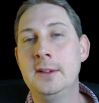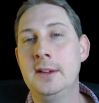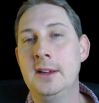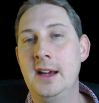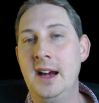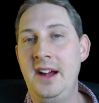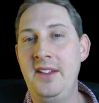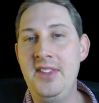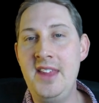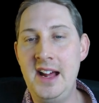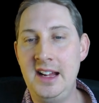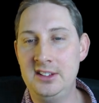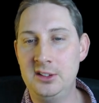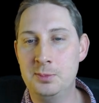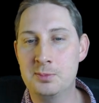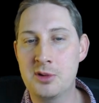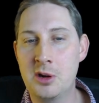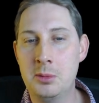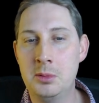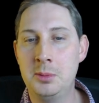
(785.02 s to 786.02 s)
And that's
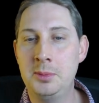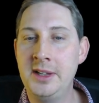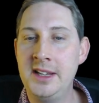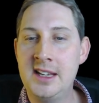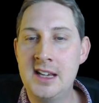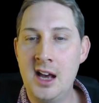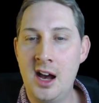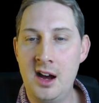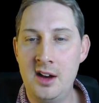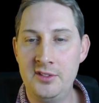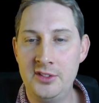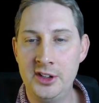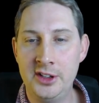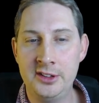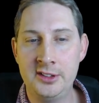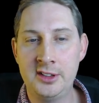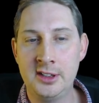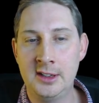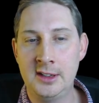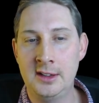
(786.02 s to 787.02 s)
probably
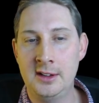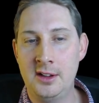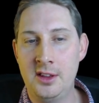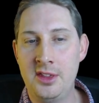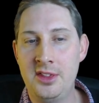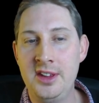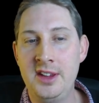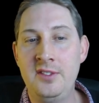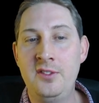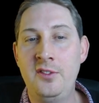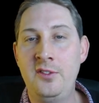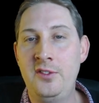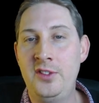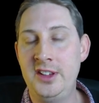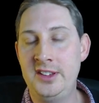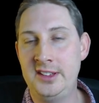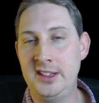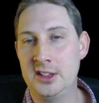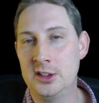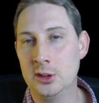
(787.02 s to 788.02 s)
covered the
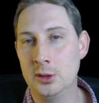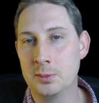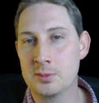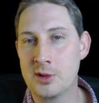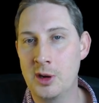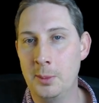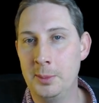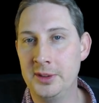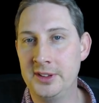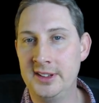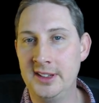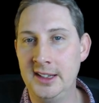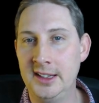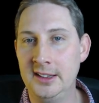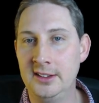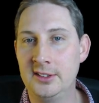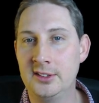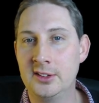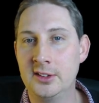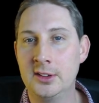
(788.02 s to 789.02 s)
physical
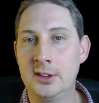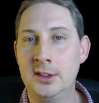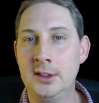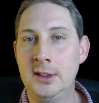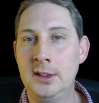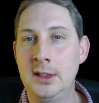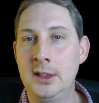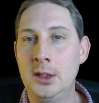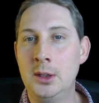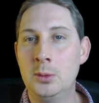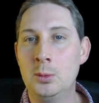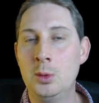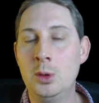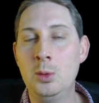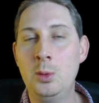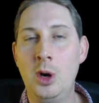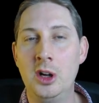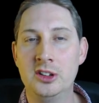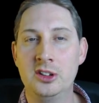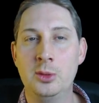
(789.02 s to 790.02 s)
properties. Well,
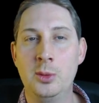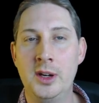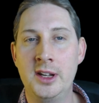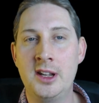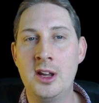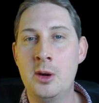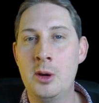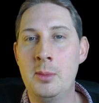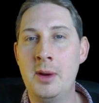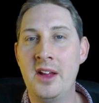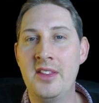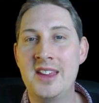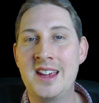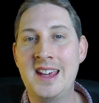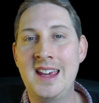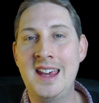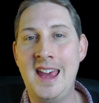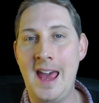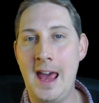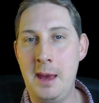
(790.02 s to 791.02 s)
what do I know about the
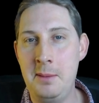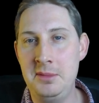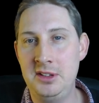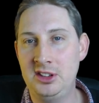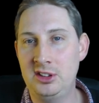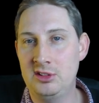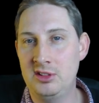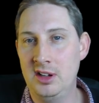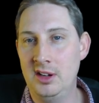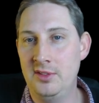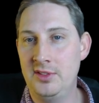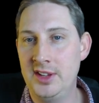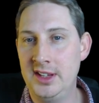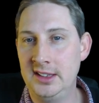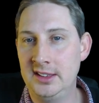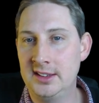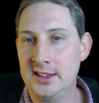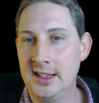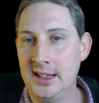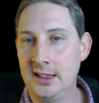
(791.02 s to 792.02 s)
chemistry of
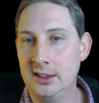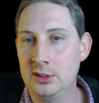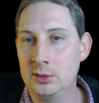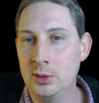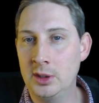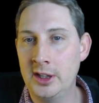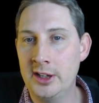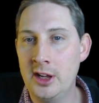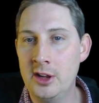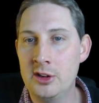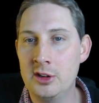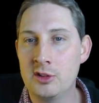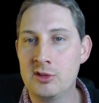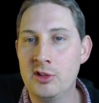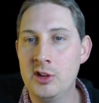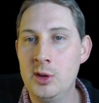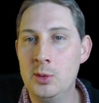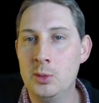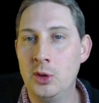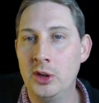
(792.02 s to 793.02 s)
these things? Well, I know that
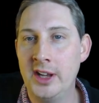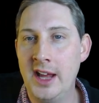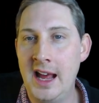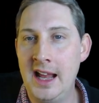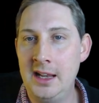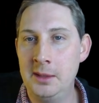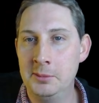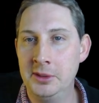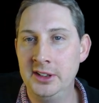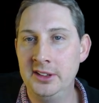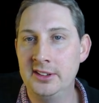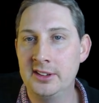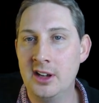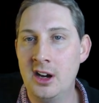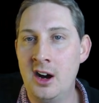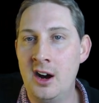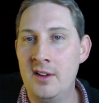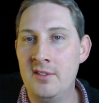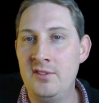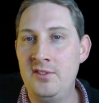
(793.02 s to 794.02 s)
group 1 elements
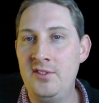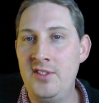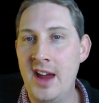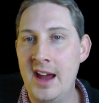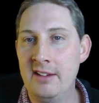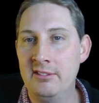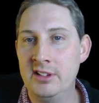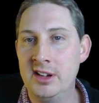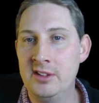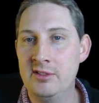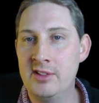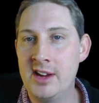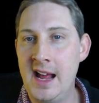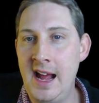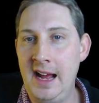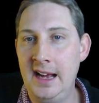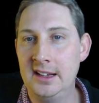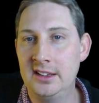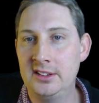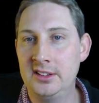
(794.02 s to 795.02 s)
are very
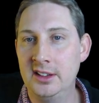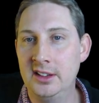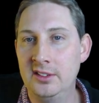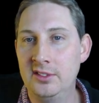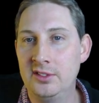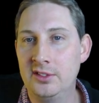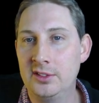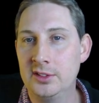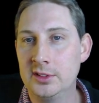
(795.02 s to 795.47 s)
reactive.